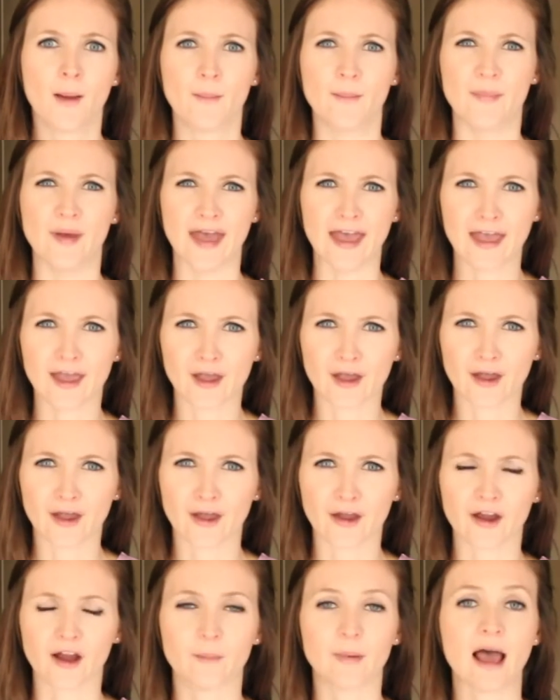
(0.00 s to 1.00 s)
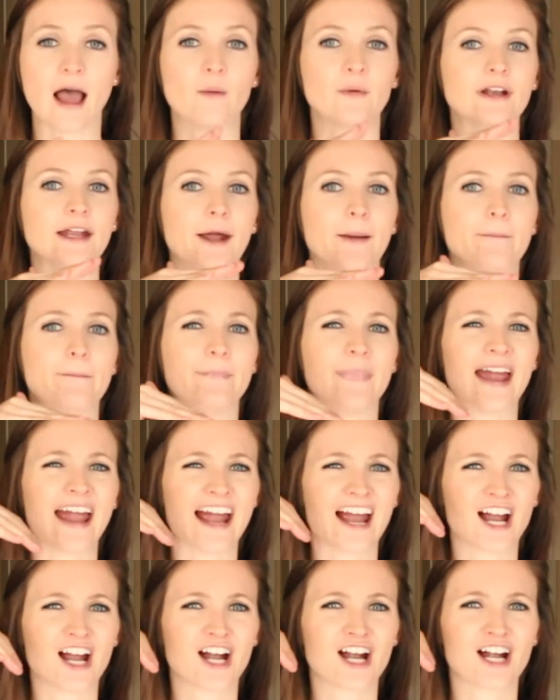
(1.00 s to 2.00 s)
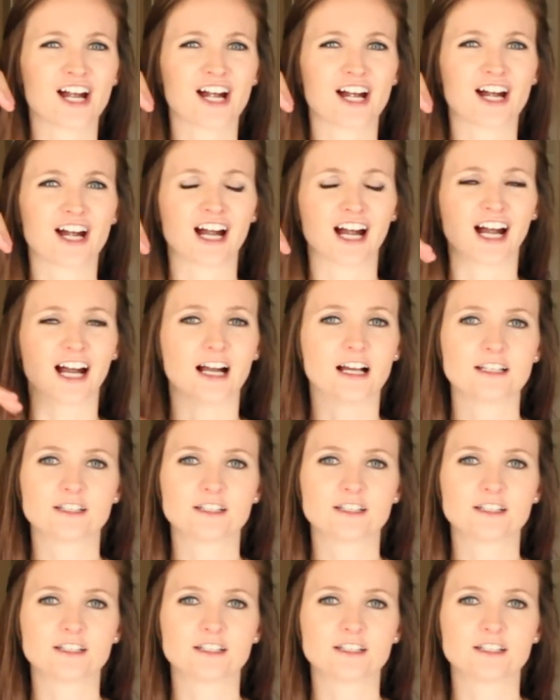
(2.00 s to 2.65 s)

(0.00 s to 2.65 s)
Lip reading: bear, but I want to hear bear.